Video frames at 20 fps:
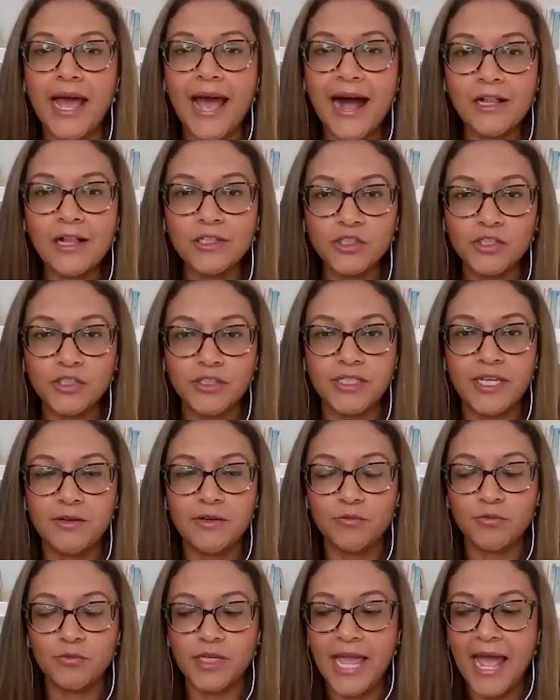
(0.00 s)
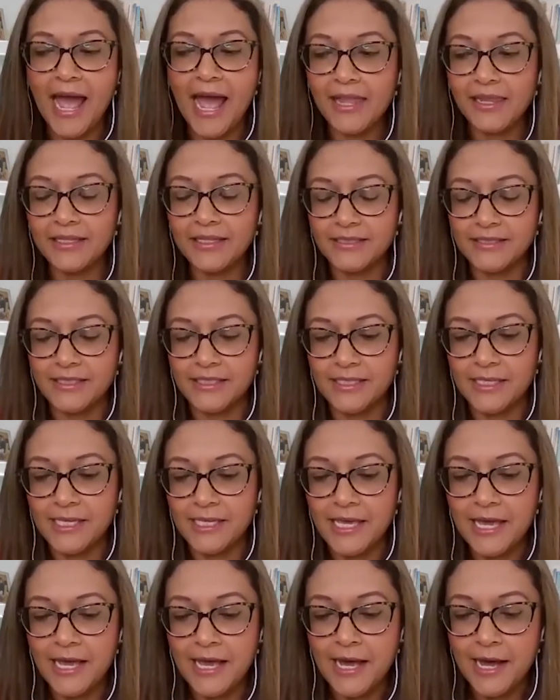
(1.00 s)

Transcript: alternate reality.